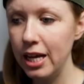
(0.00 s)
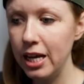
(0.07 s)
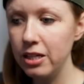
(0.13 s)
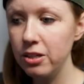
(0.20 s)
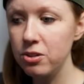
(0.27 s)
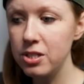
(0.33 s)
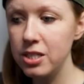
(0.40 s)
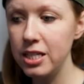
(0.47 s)
and
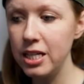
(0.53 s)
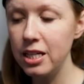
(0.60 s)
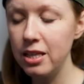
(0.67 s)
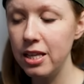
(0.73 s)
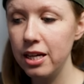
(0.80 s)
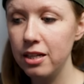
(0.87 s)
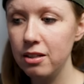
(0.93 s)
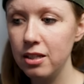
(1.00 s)
you'll see
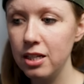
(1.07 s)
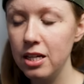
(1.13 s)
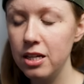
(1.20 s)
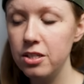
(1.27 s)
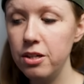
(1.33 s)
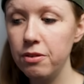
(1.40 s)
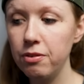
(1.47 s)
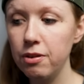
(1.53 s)
that
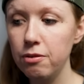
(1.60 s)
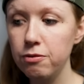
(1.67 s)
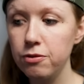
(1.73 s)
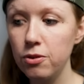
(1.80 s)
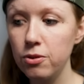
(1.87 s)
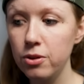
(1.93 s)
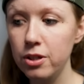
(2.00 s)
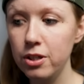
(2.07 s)
different
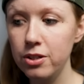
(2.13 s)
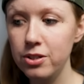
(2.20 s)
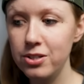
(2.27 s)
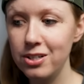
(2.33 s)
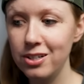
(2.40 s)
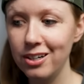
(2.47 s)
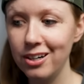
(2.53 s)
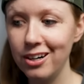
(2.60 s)

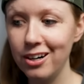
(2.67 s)
folders